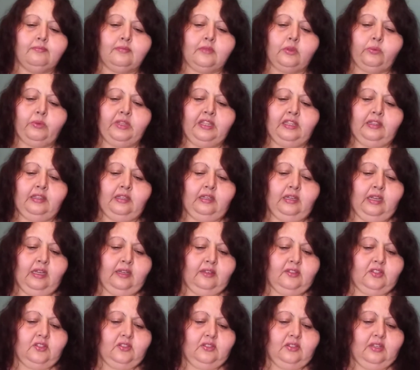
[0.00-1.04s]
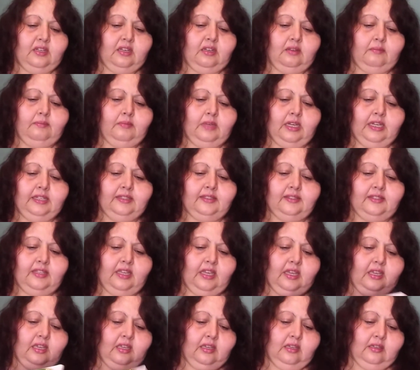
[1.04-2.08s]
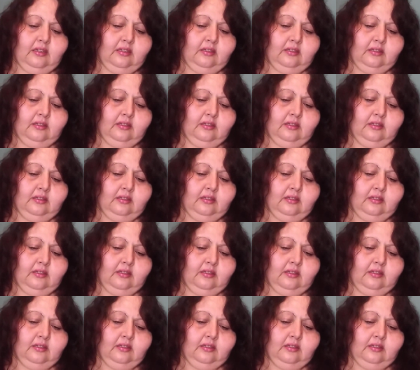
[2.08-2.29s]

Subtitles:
within the next, I'd say